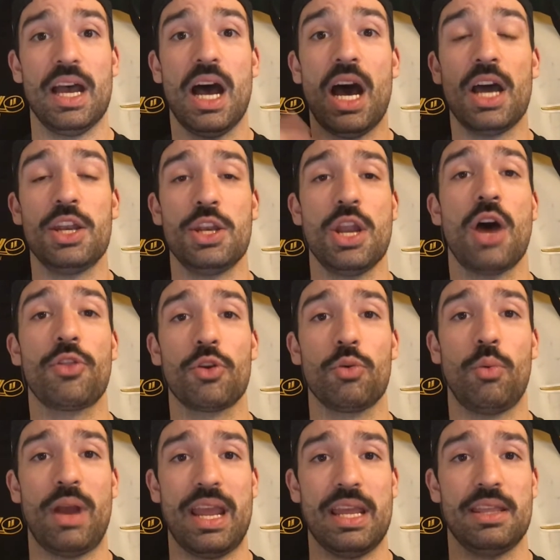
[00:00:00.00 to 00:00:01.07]
Another
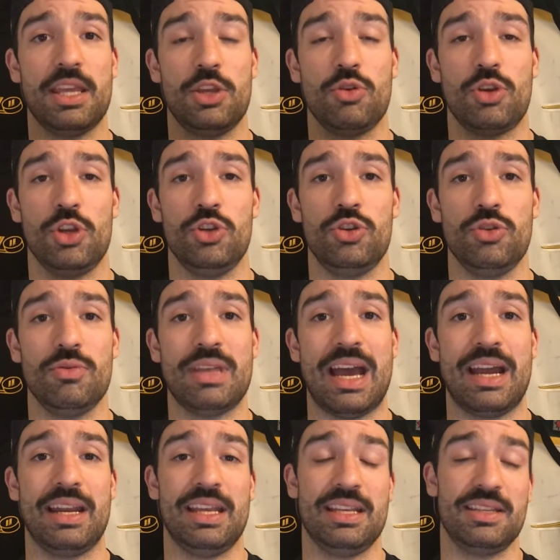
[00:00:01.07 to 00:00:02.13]
way that you can do
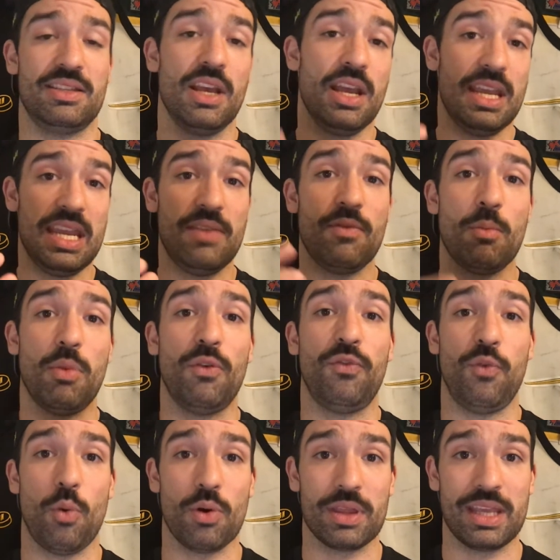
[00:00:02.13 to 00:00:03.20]
that is even
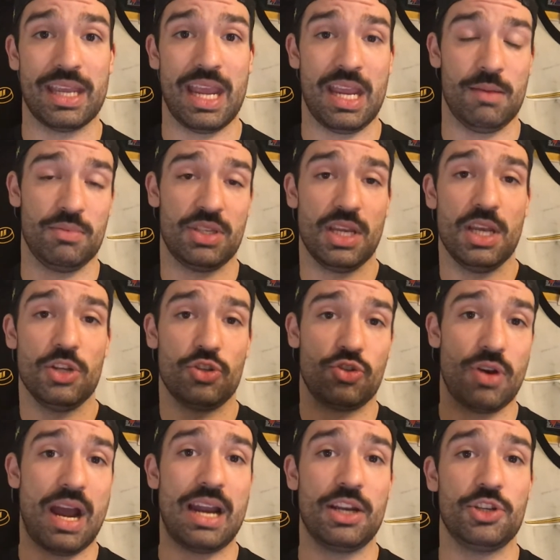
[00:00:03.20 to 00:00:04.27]
before the games.
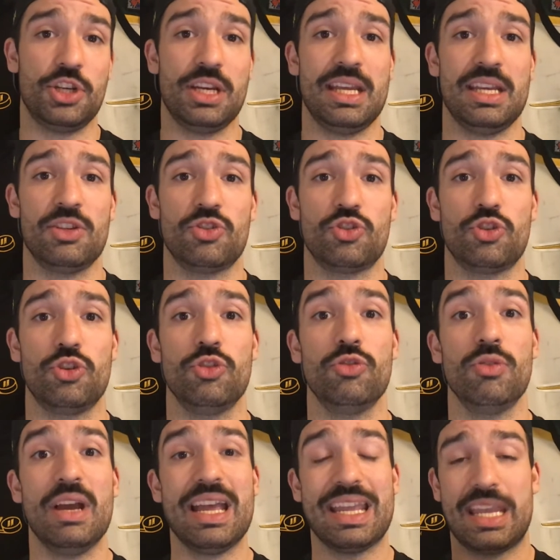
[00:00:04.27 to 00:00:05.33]
Strategy is to
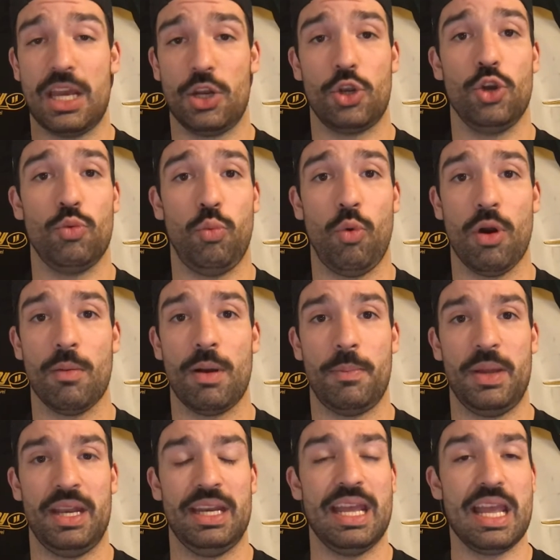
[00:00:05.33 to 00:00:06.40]
get a good warm-up
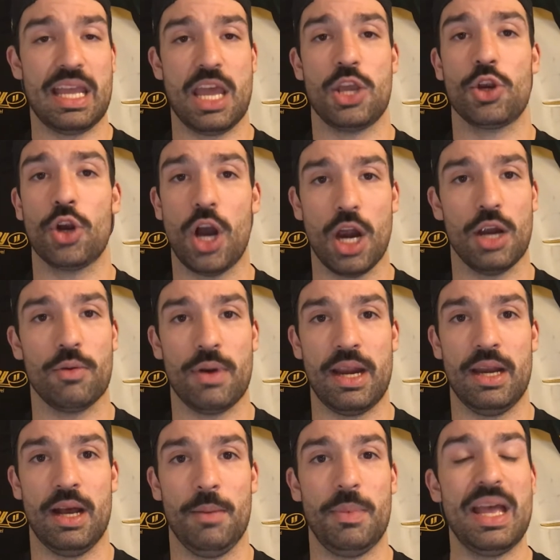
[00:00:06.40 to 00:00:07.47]
in, get your heart rate
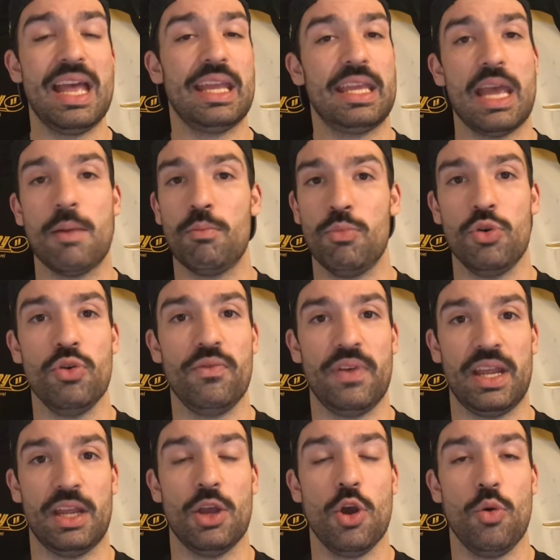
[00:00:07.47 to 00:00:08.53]
up, get
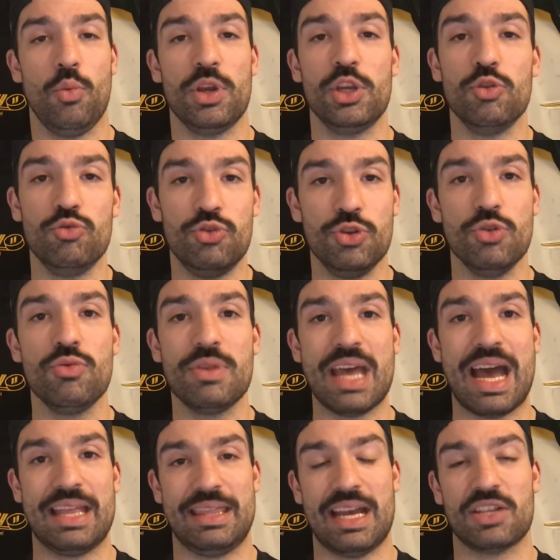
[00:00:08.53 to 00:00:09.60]
moving. When you do
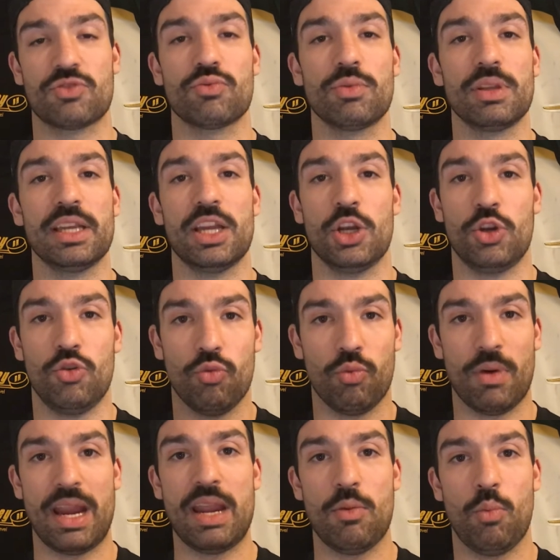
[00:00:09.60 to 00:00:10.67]
that, that's really a
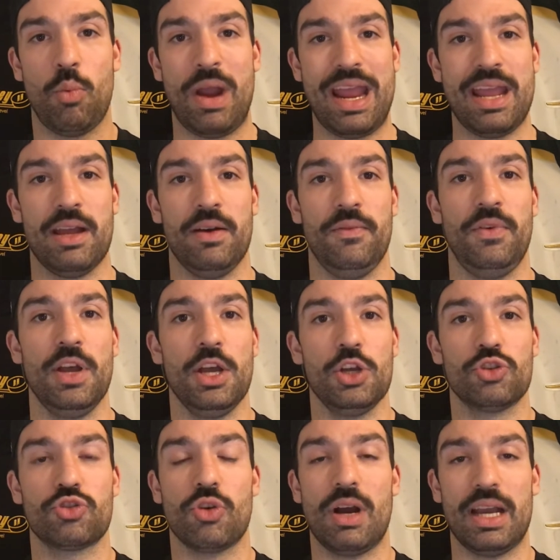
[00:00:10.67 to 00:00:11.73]
great way of
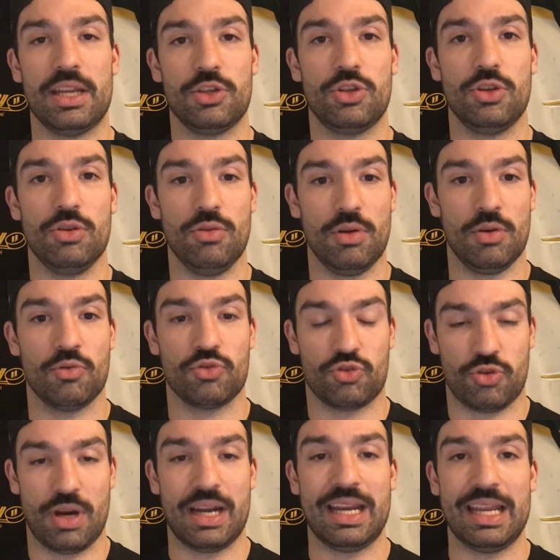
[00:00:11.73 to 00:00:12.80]
trying to
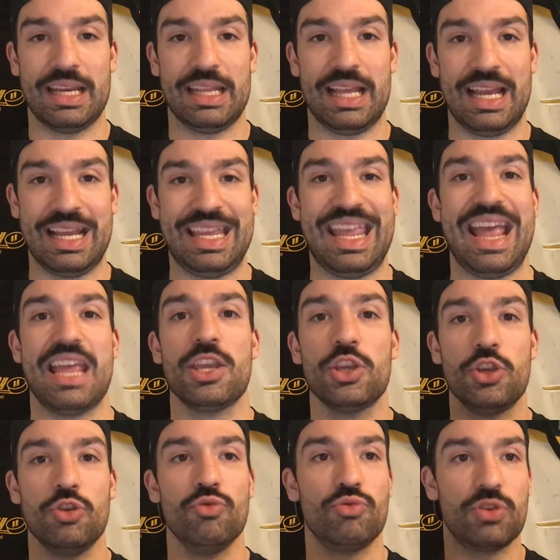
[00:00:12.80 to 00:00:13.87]
get
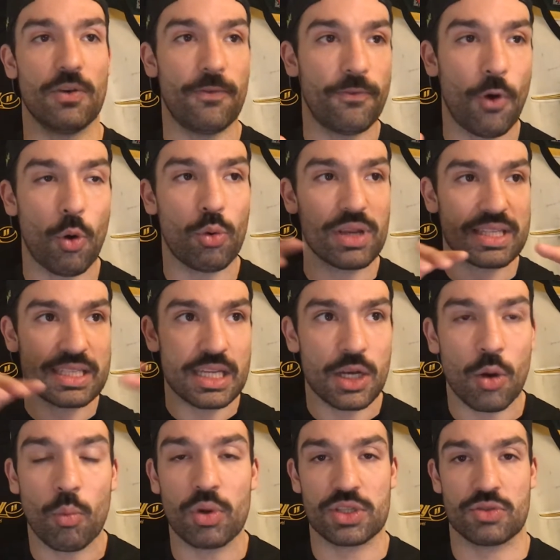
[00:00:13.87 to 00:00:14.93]
you to focus in
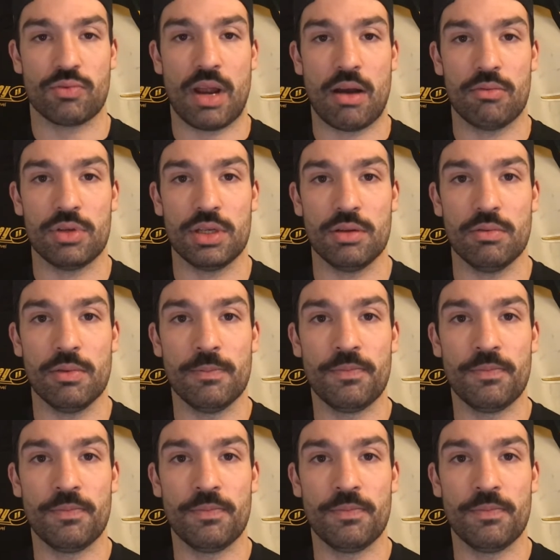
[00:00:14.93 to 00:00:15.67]
on what's around you.